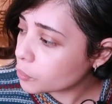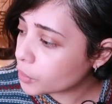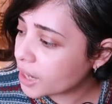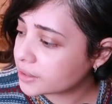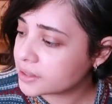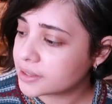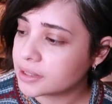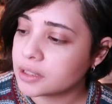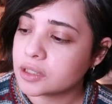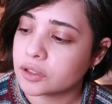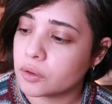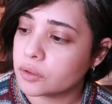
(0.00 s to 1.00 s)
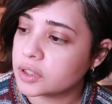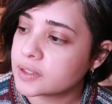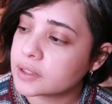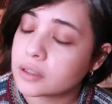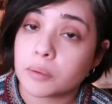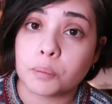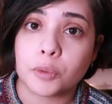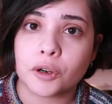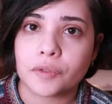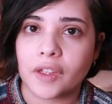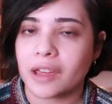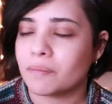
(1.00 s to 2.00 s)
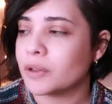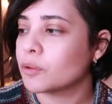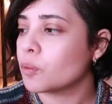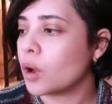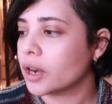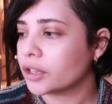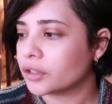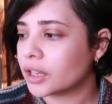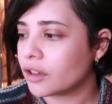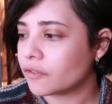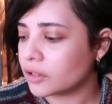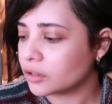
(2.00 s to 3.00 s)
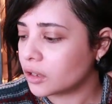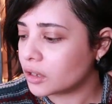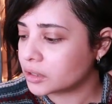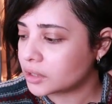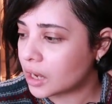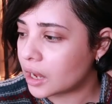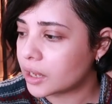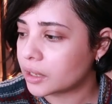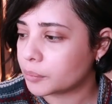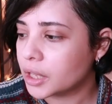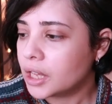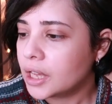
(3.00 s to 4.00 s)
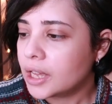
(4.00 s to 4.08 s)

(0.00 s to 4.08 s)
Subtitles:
practices. So this is a book that I've been wanting to get for a long time.